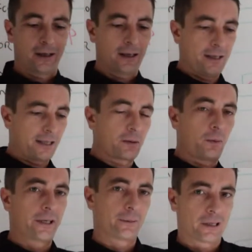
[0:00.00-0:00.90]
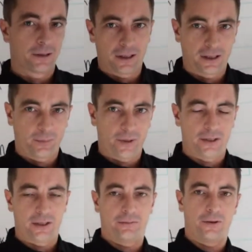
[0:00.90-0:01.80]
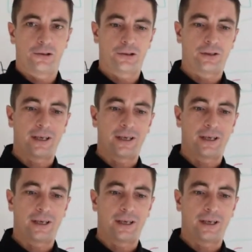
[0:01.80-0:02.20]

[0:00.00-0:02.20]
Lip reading: I list what I would like in the basic version,